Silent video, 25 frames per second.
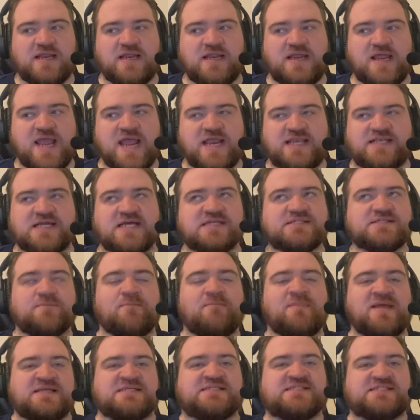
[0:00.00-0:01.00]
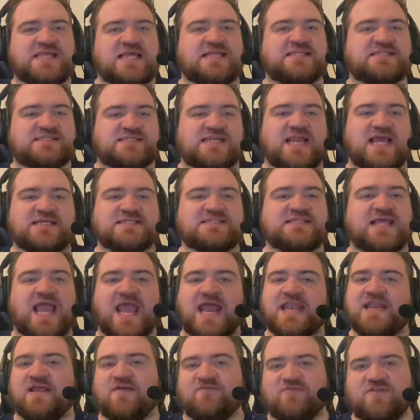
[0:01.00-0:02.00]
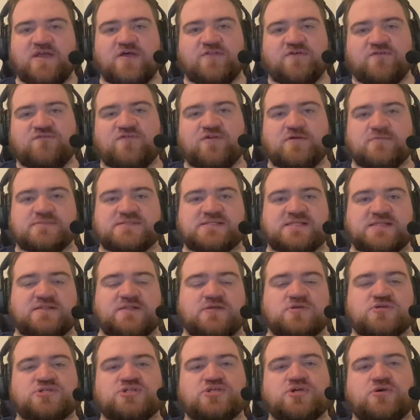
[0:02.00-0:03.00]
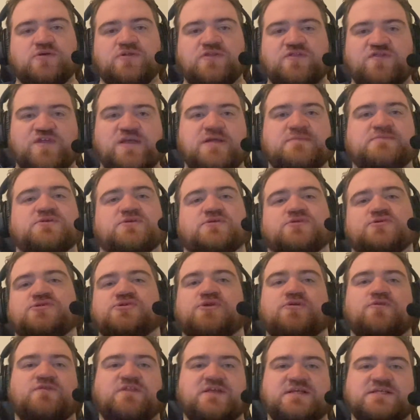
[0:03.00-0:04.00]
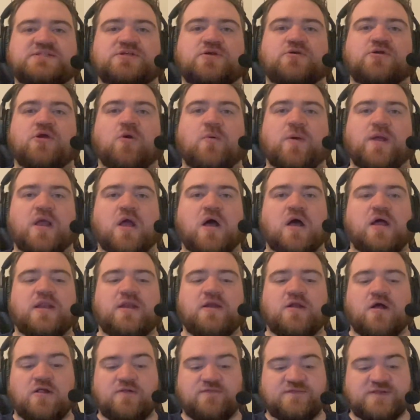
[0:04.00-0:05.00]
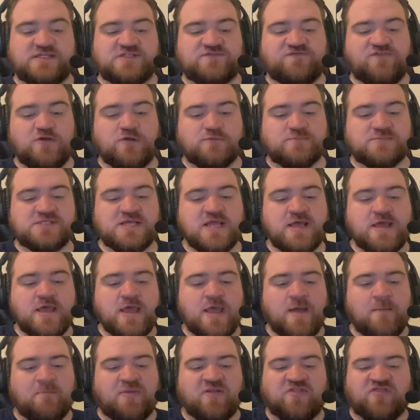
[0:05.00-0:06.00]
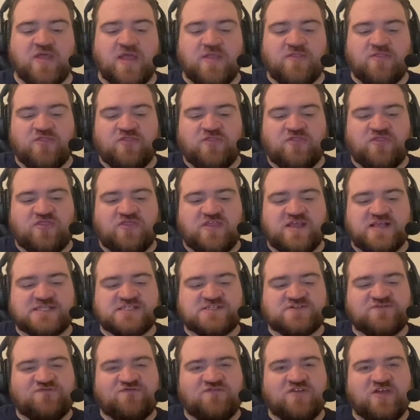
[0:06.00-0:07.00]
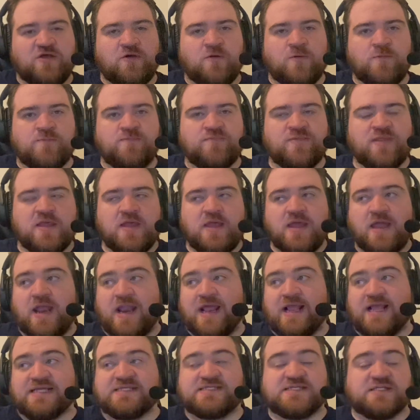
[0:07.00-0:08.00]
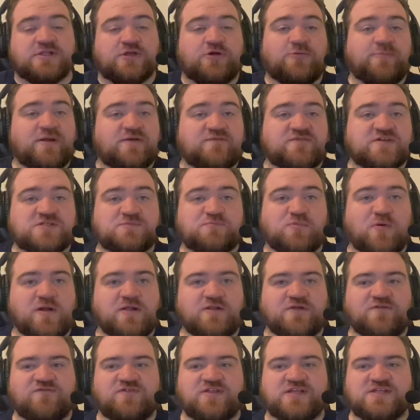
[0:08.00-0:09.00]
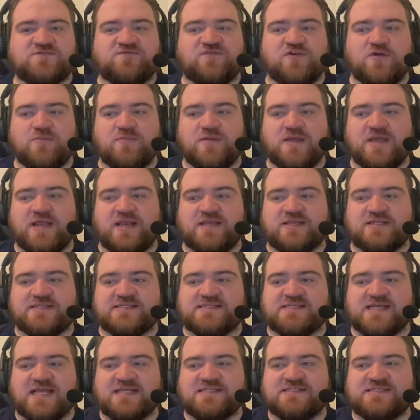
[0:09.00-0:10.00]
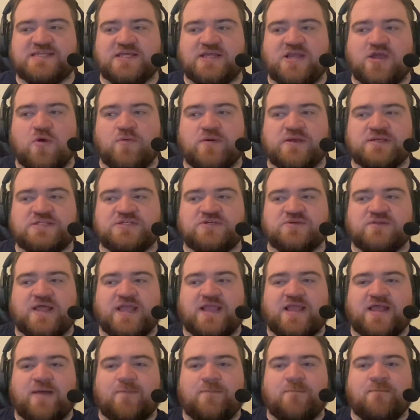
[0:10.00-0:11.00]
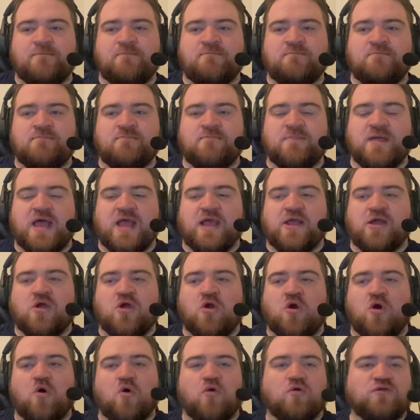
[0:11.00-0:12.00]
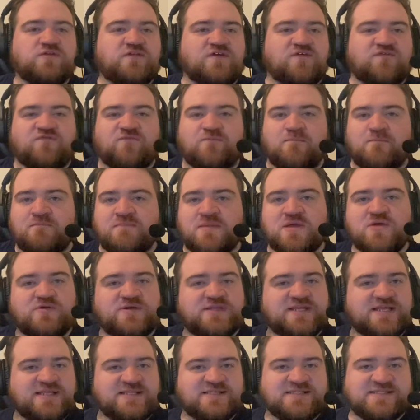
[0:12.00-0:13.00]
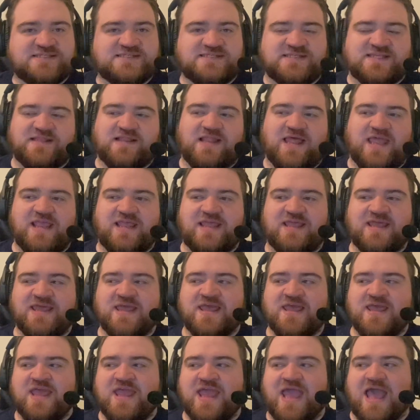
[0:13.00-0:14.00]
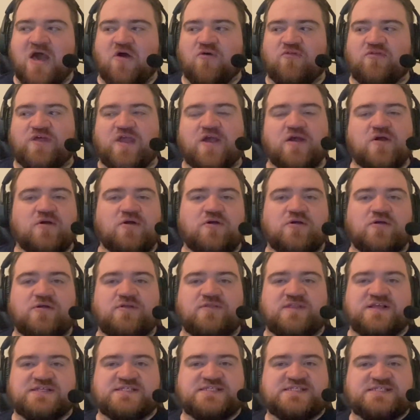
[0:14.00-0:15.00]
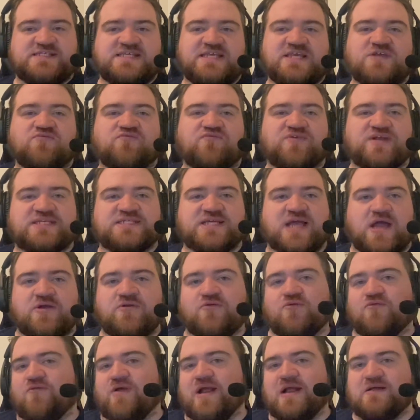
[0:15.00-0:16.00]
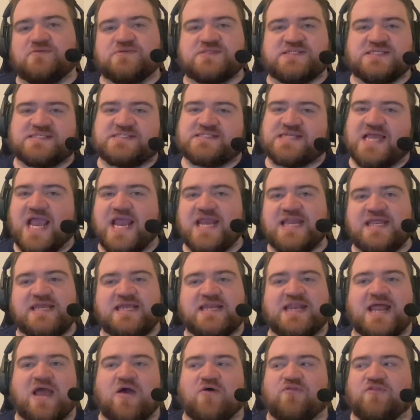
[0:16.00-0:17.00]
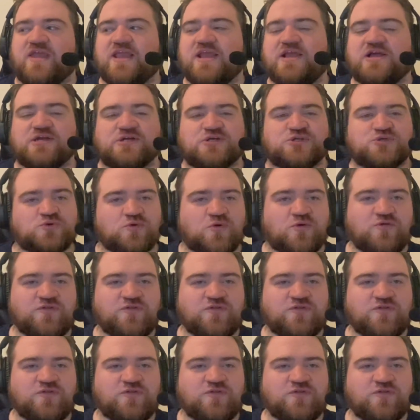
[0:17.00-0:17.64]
it doesn't make sense next to any of the other films. That there's certain themes or certain things that are going on in all of these films, but then this film, and I guess a little bit of a spoiler for this film, it decides to go into like a cult of mutants, and like how they're this secret underground society and how they control